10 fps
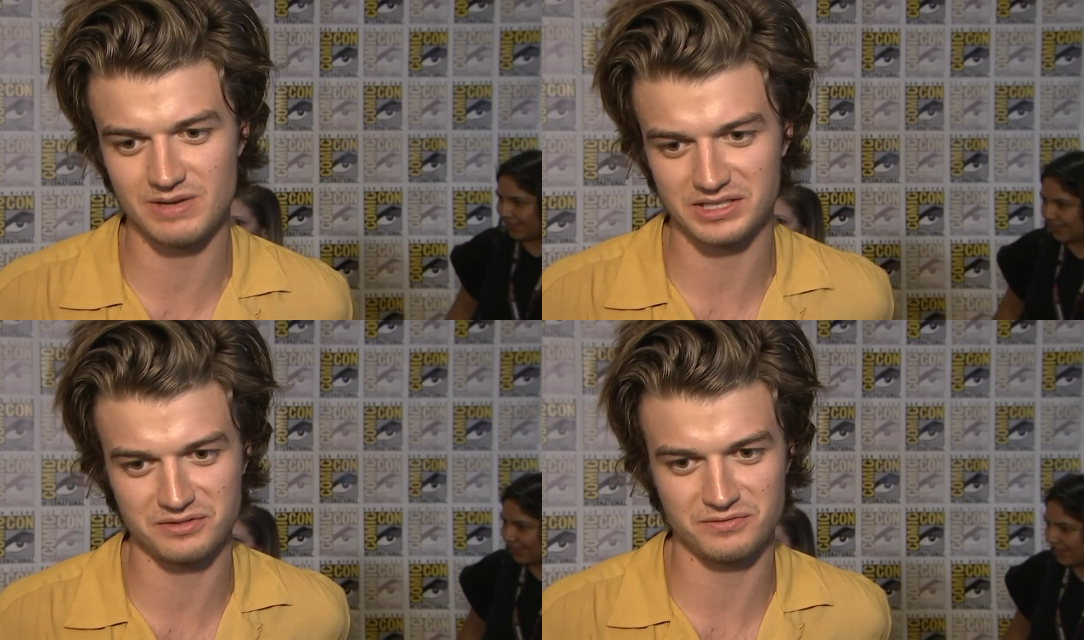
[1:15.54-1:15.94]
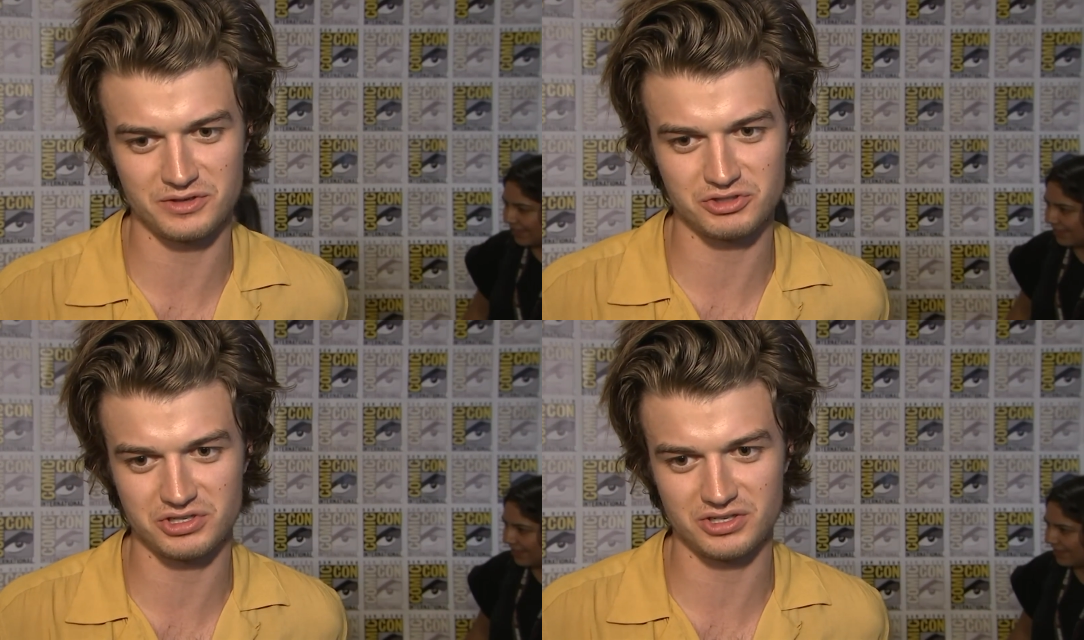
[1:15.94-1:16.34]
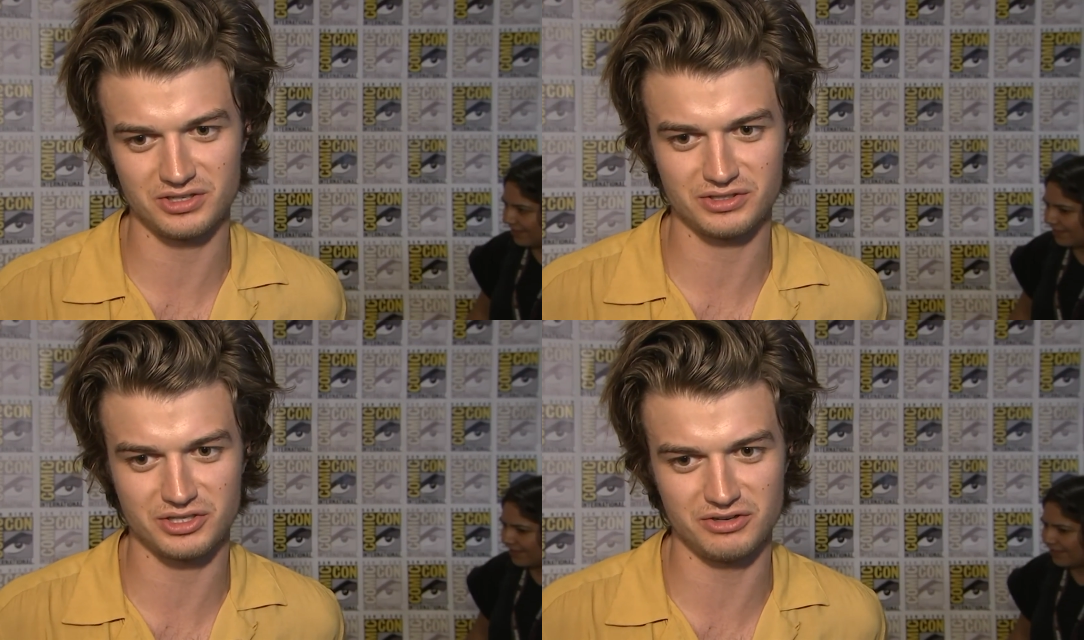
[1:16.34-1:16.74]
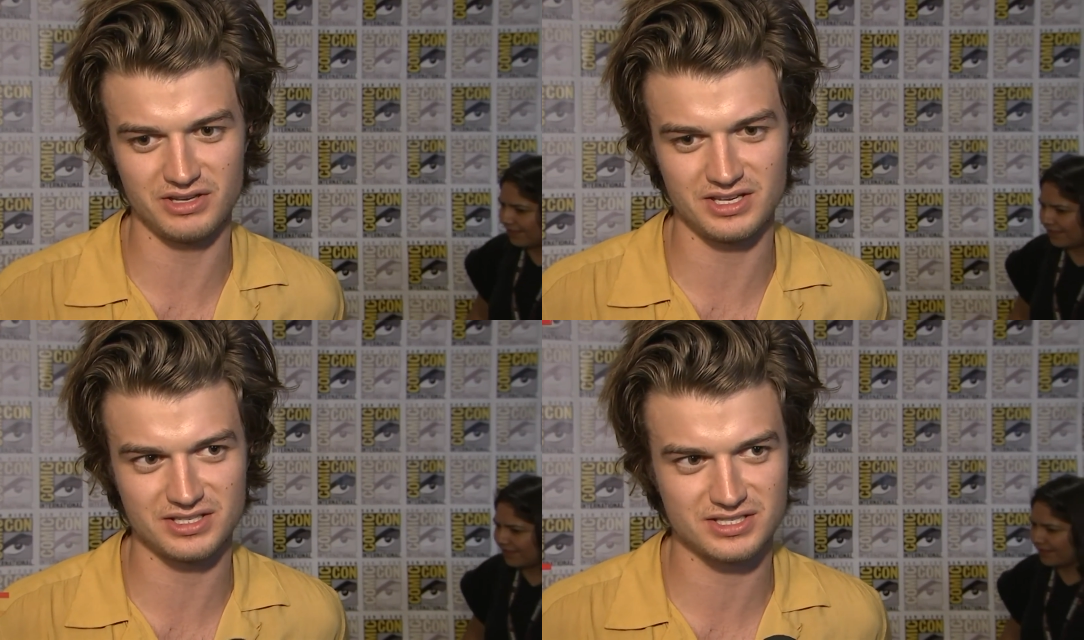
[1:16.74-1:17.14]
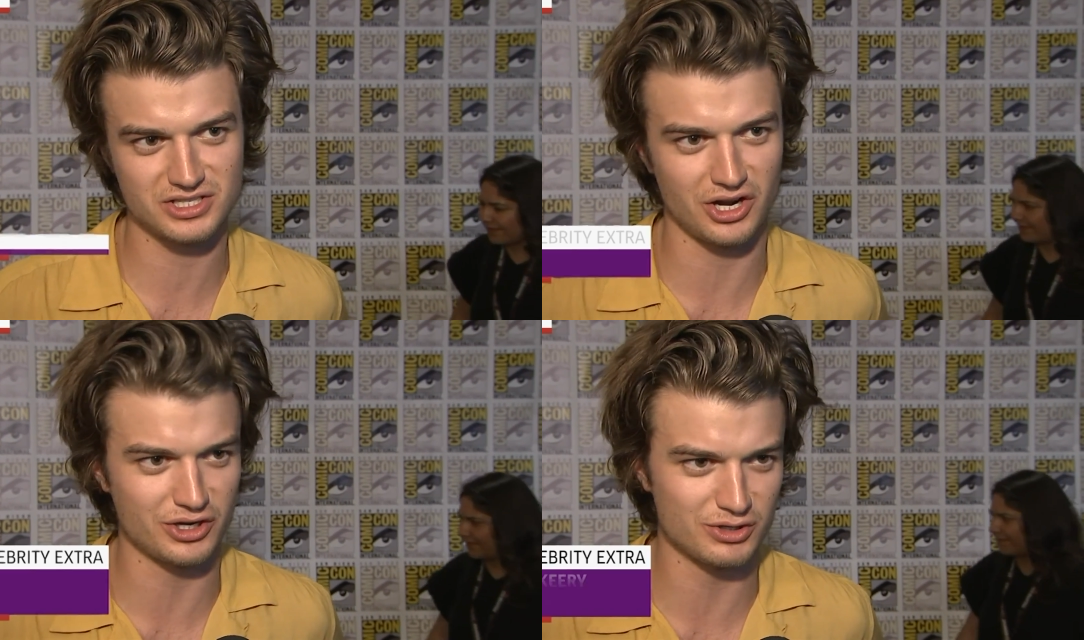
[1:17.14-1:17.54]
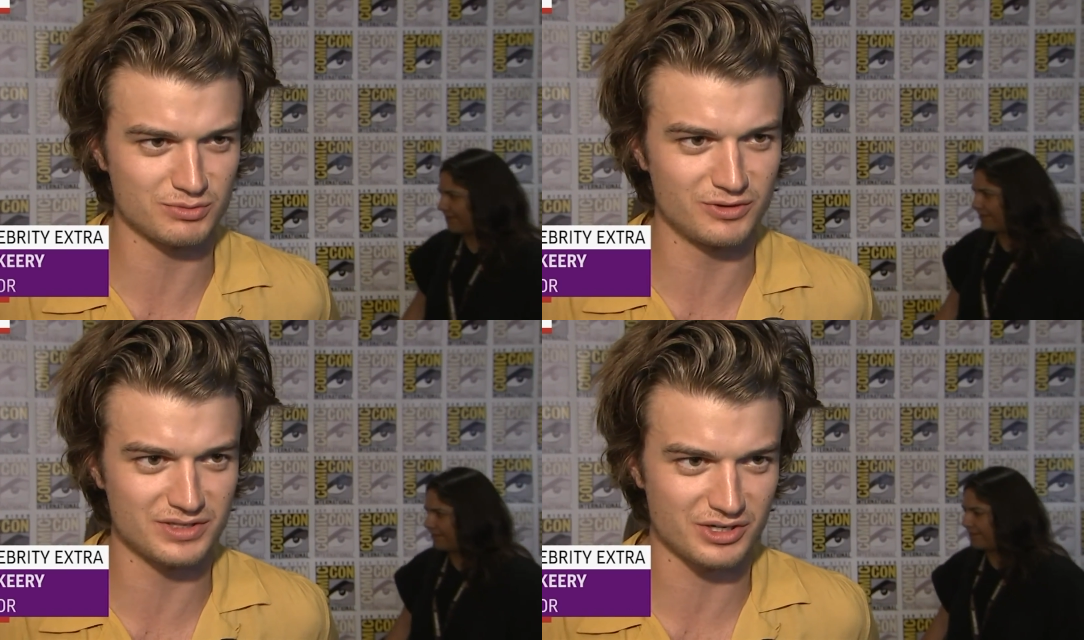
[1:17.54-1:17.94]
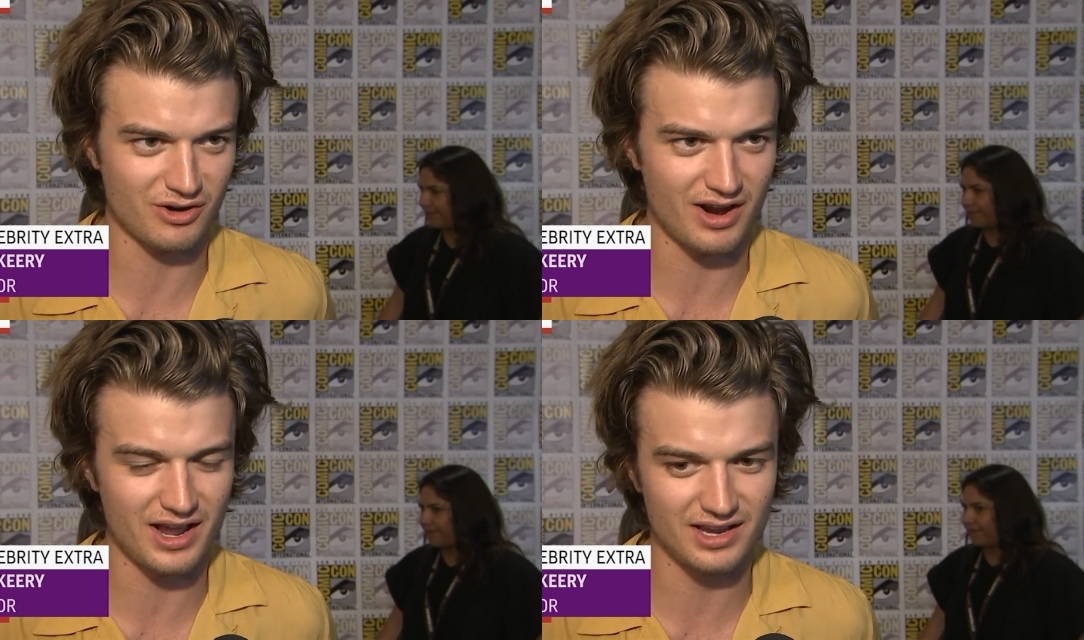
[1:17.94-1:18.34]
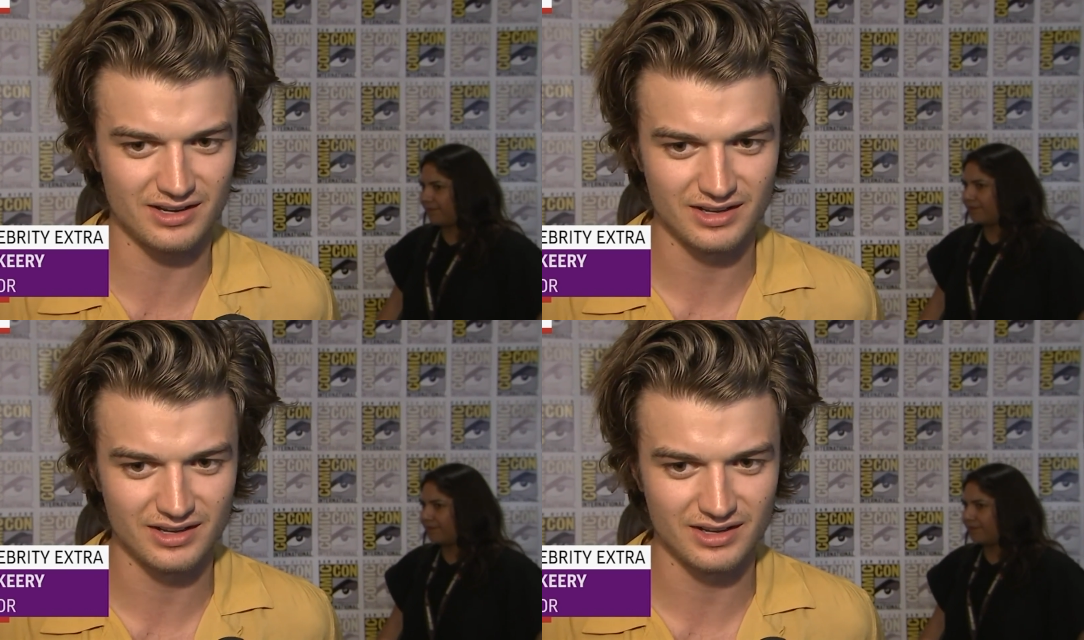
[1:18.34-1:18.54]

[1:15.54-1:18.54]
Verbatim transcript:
Speaker 1: Back to the Future, Goonies. John Hughes movies are great.